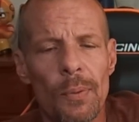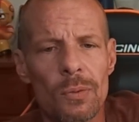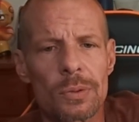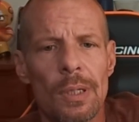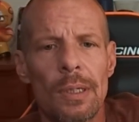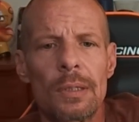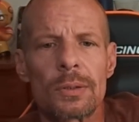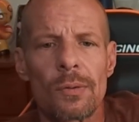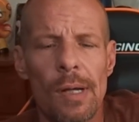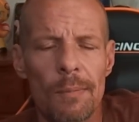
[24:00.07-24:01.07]
post on
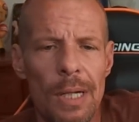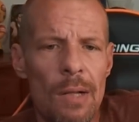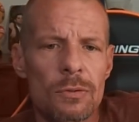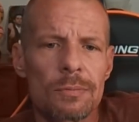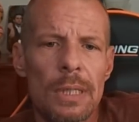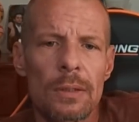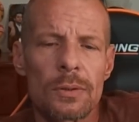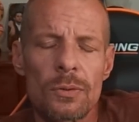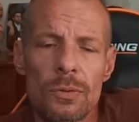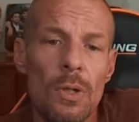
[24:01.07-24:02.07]
Instagram and have some
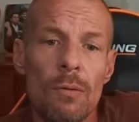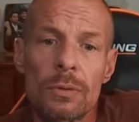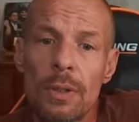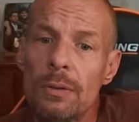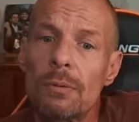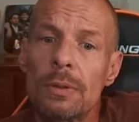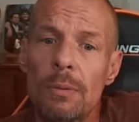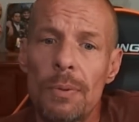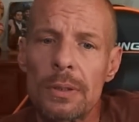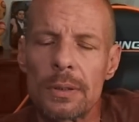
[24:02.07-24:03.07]
tattoos, and all of a sudden you're with
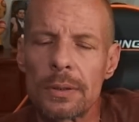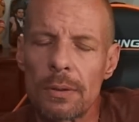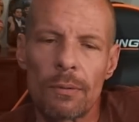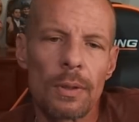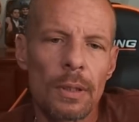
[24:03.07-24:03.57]
the business. So